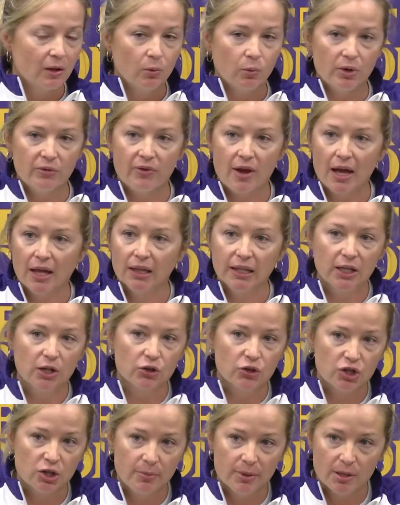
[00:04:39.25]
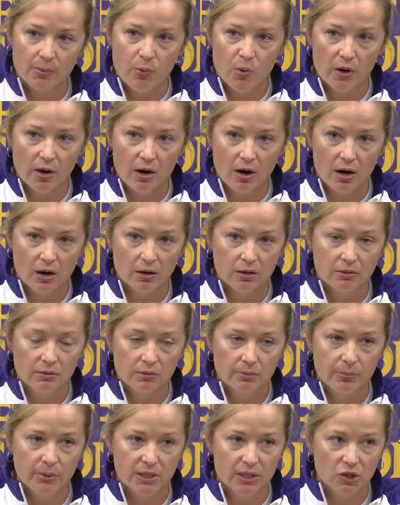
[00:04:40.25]
We've got leadership at the point guard
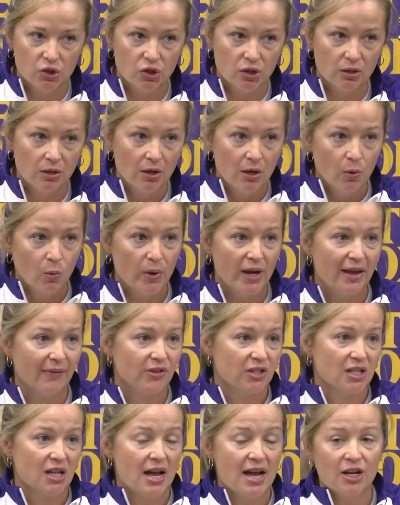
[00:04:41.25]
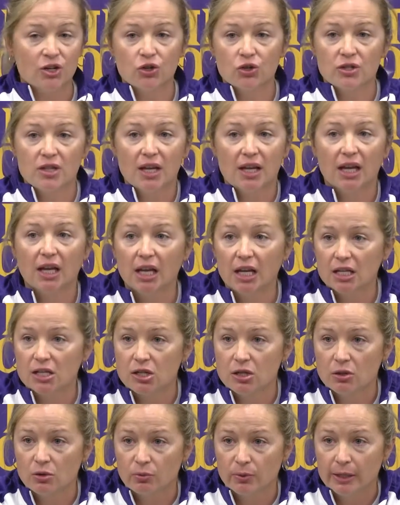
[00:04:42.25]
position. We have slashers that can get
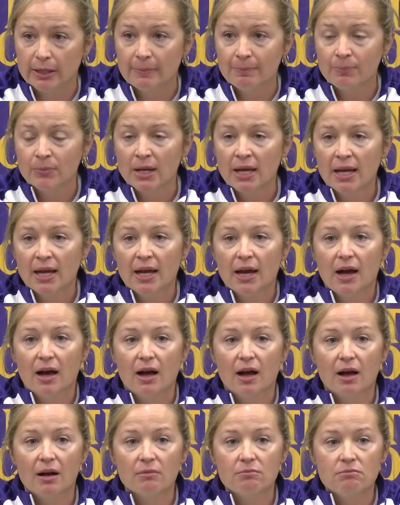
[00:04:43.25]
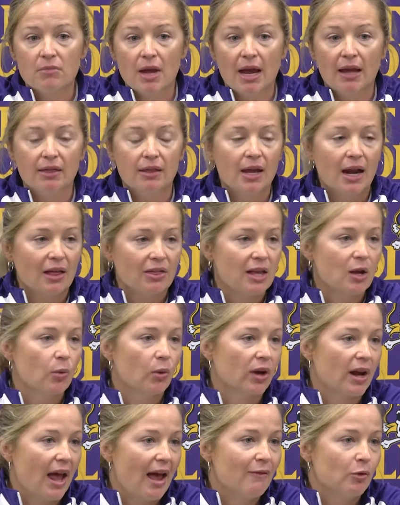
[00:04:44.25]
to the rim. And then I think we're
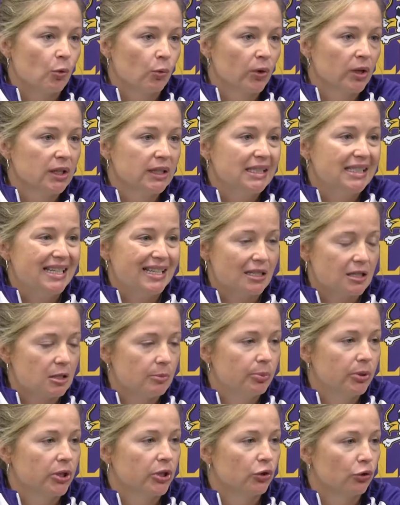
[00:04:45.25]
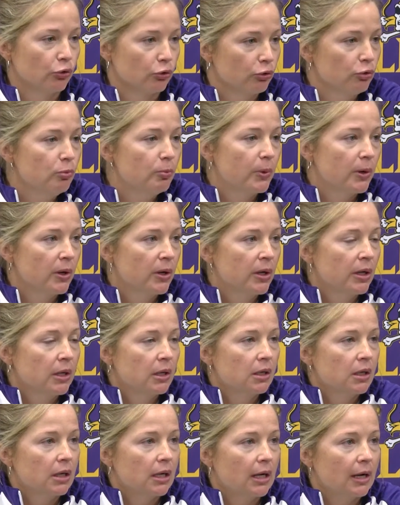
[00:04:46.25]
going to have a really disciplined group
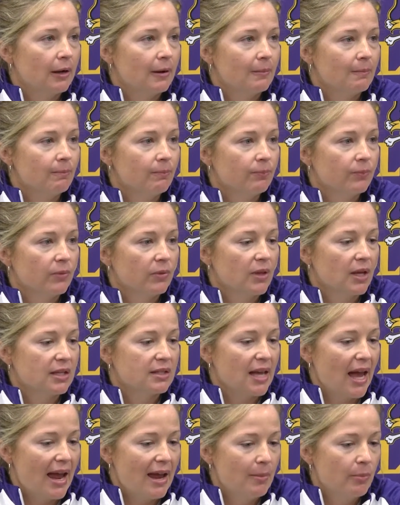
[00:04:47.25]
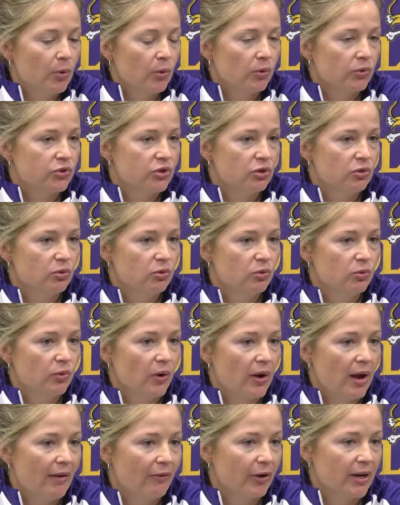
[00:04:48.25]
that's able to
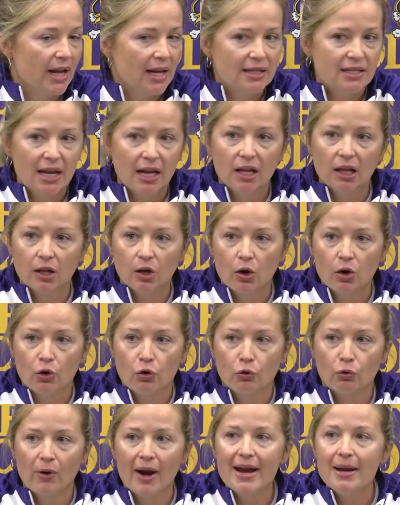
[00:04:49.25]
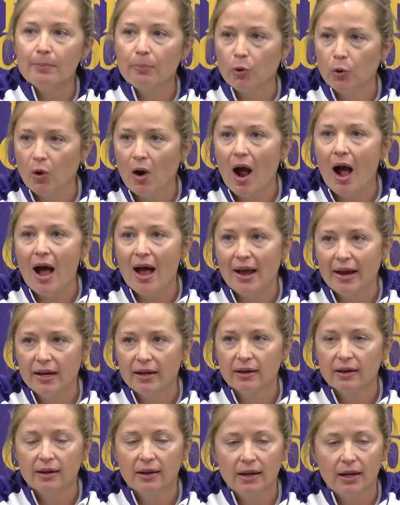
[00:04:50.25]
every day take a great
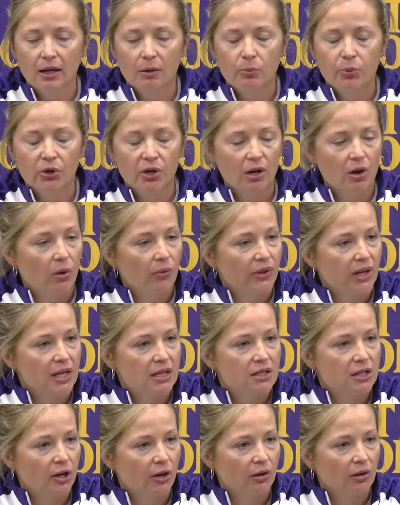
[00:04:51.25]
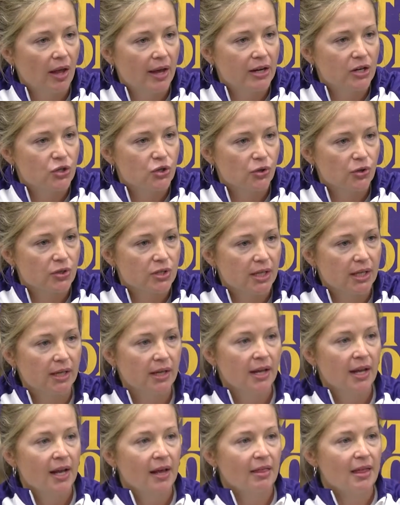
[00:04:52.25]
pride in putting on the East Carolina jersey.
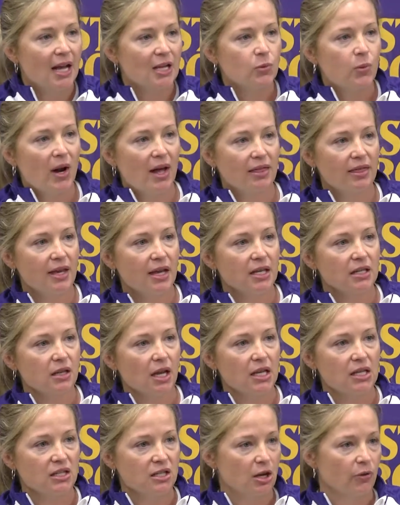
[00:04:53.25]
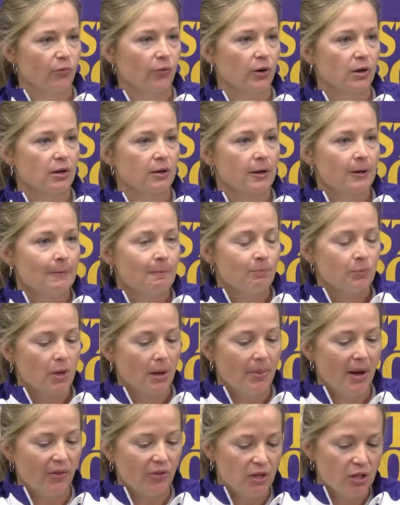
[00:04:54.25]
And that's what I think is different
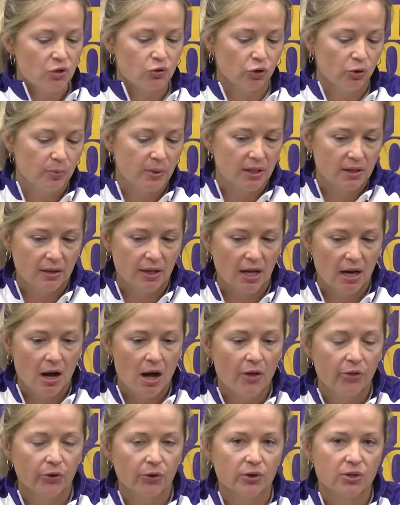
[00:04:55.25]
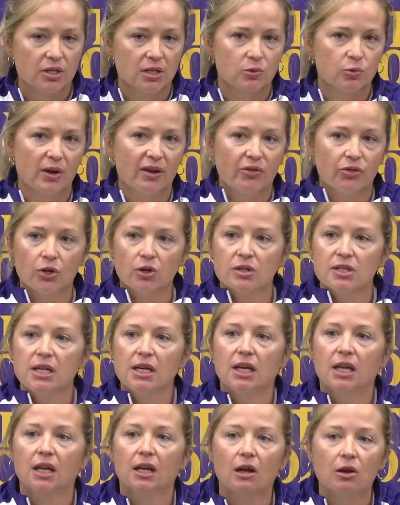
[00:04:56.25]
about this group than others is we have
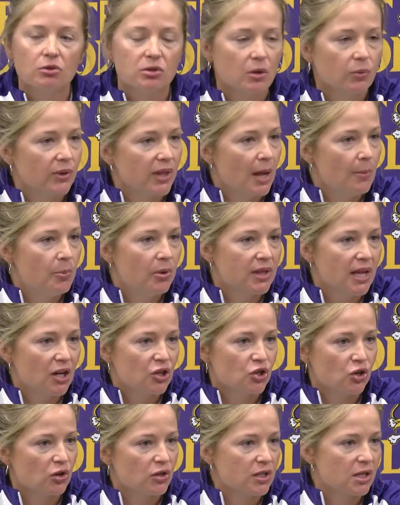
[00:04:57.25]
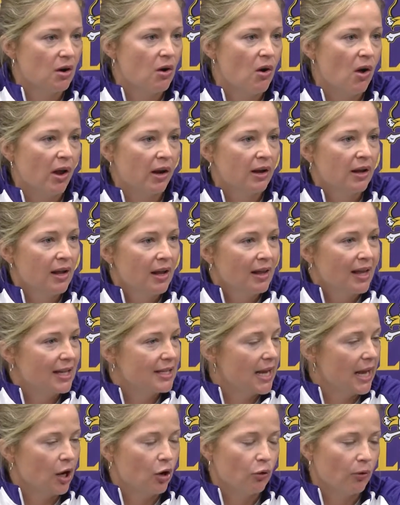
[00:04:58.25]
13 kiddos, and when they put that jersey on, they
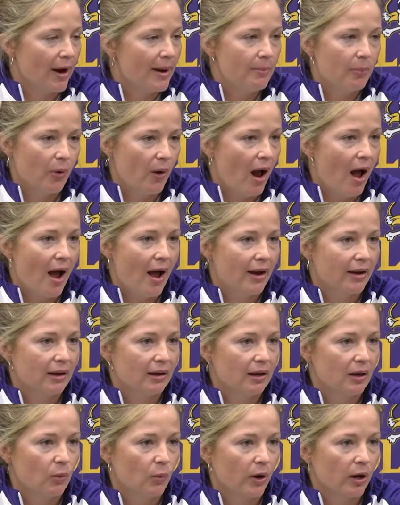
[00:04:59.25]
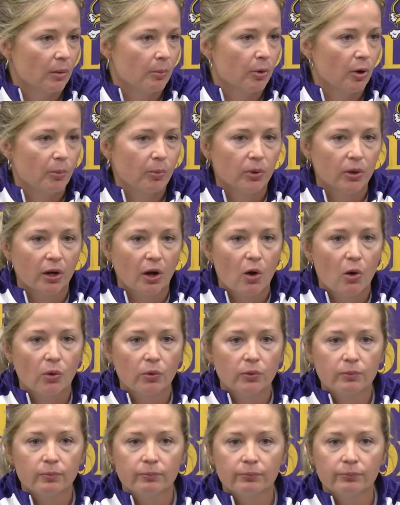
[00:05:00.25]
take great pride in wearing purple and gold.